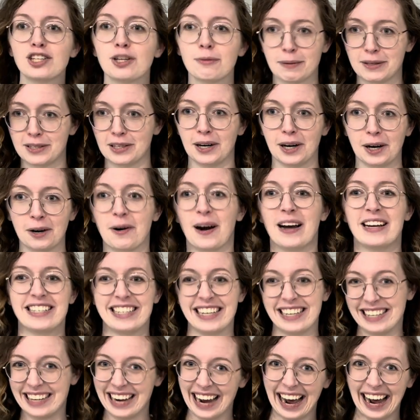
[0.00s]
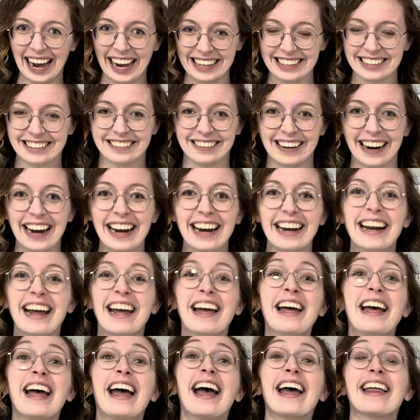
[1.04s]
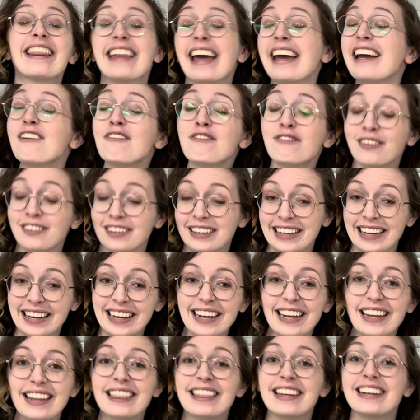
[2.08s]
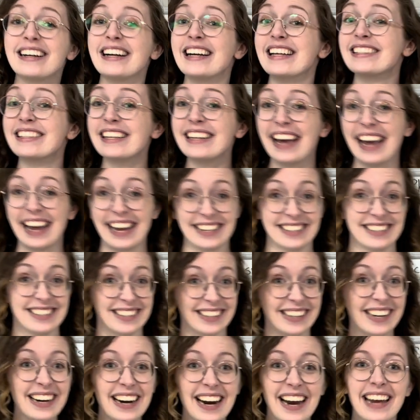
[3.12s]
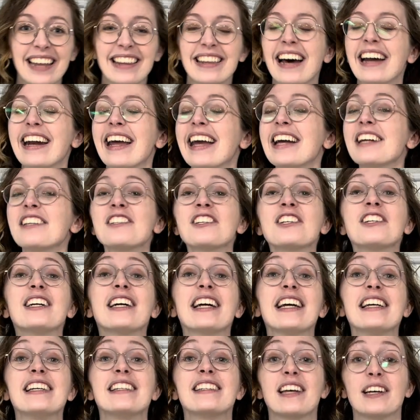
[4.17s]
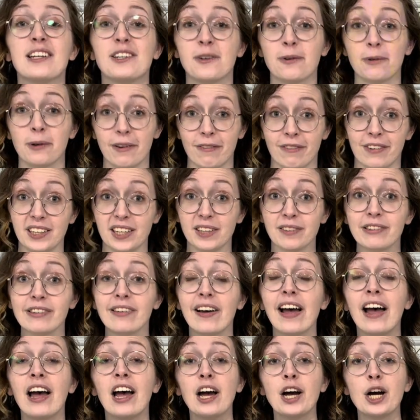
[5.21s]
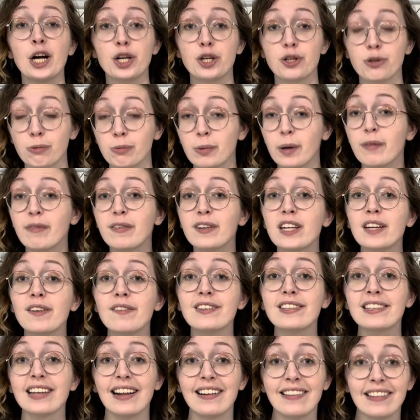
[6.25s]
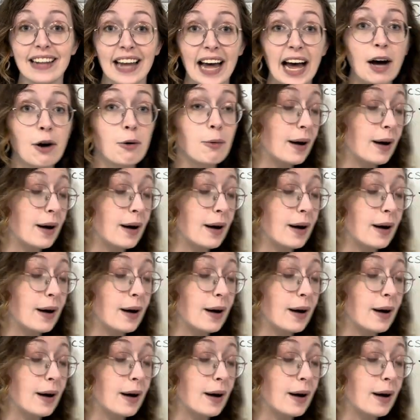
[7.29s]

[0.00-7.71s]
a bizarre question to ask, right? Thankfully, there is an answer, and that answer is a derivative. Derivatives allow